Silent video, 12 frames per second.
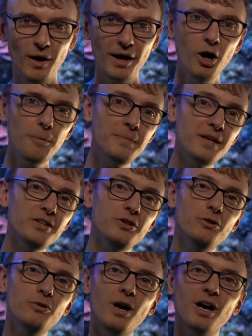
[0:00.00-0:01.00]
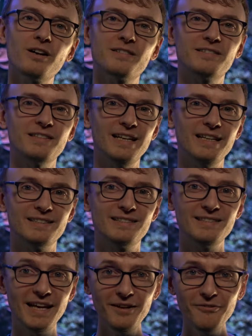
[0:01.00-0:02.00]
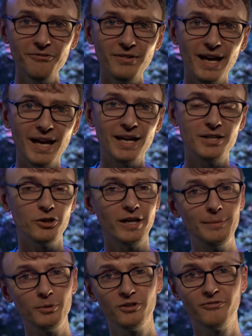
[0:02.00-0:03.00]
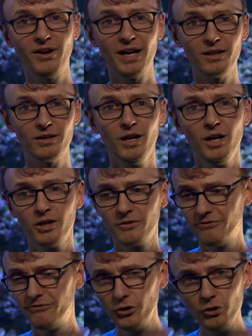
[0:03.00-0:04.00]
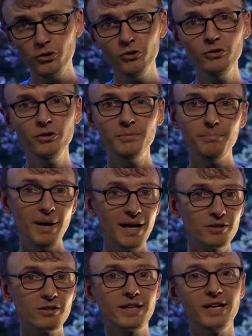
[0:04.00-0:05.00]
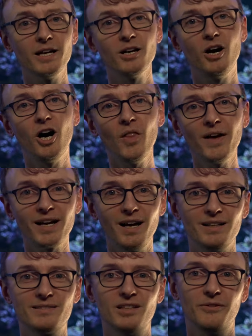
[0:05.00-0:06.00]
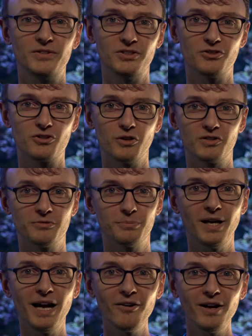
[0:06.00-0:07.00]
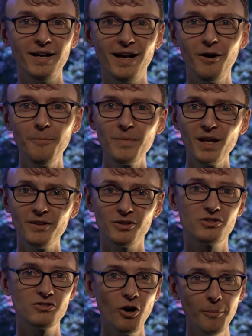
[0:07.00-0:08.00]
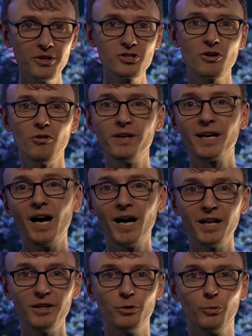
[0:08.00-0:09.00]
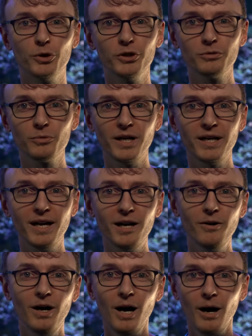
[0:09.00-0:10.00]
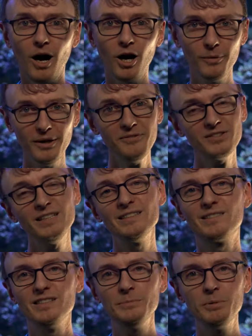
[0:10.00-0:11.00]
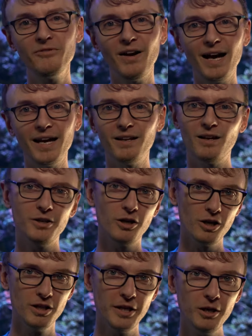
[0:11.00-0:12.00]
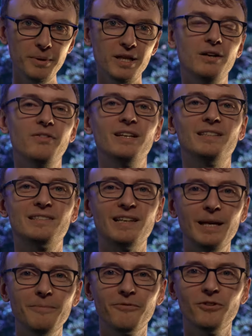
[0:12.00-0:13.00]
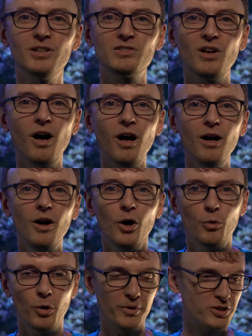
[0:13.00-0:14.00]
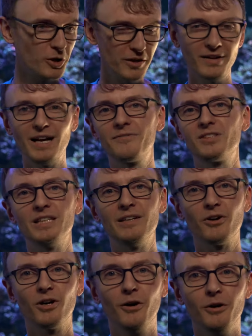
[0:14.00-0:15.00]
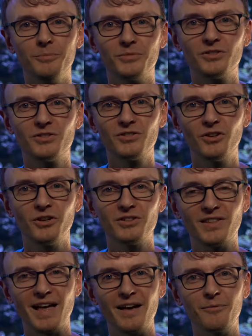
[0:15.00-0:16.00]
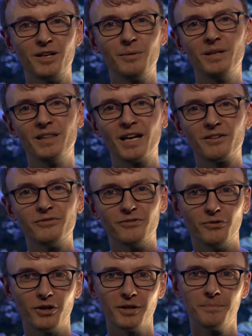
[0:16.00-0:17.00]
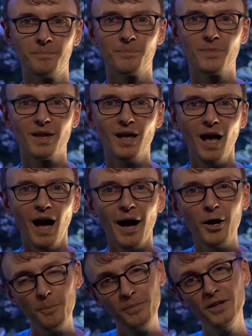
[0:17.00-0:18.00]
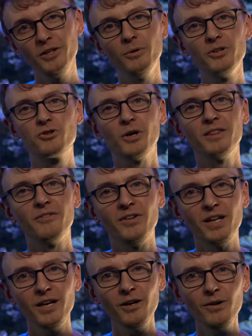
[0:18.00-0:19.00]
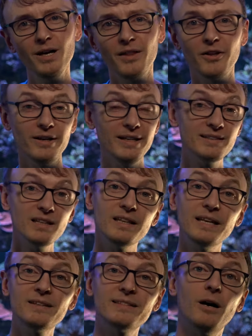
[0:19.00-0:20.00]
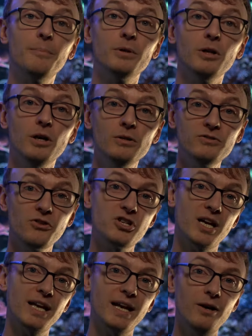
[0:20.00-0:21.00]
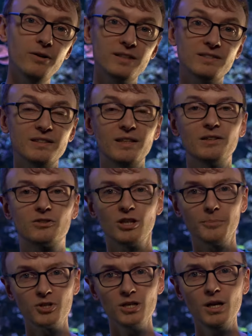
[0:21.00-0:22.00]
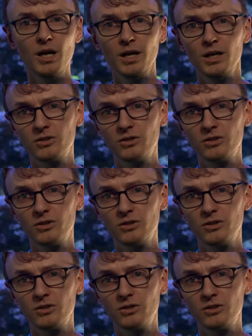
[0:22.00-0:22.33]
I hope that you are staying safe and you're able to find food, medical care, all that kind of stuff is in short supply right now. There's so much going on in the world right now. Our reefs can still provide, you know, a little bit of an escape for us all where we don't even have to leave our homes. So there's that we can be thankful for. I hope that you enjoyed the video. There is a link down below, so check it out. It's in the description.